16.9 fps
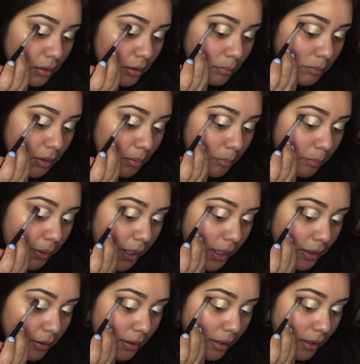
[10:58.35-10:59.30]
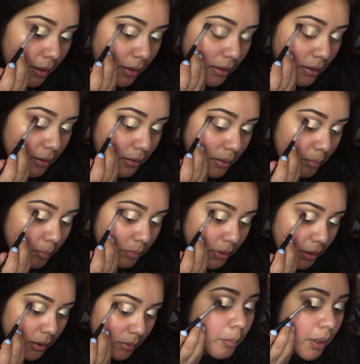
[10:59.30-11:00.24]
I'm gonna pack that and then
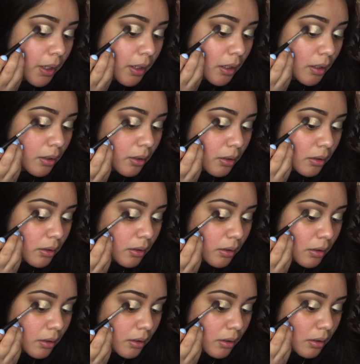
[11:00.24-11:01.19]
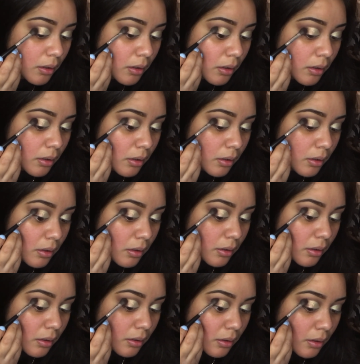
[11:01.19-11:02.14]
blend. Pack it on
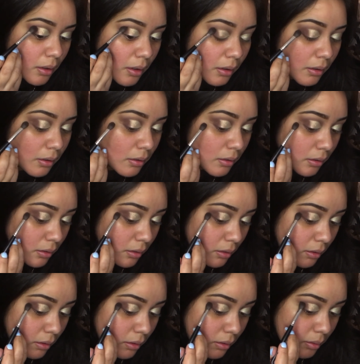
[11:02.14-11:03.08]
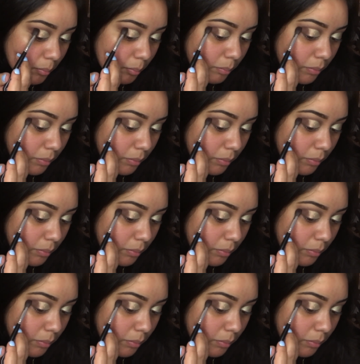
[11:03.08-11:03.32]
like that and then